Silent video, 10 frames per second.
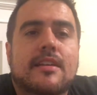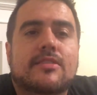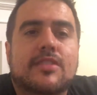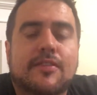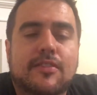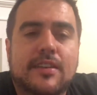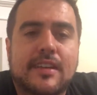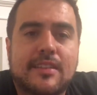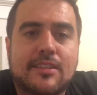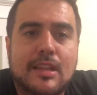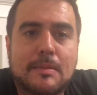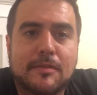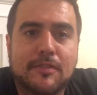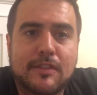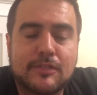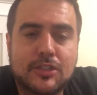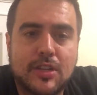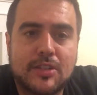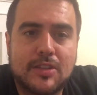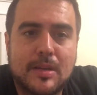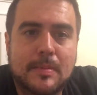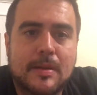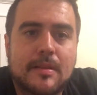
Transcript: definitely get the lemon flavored shock top.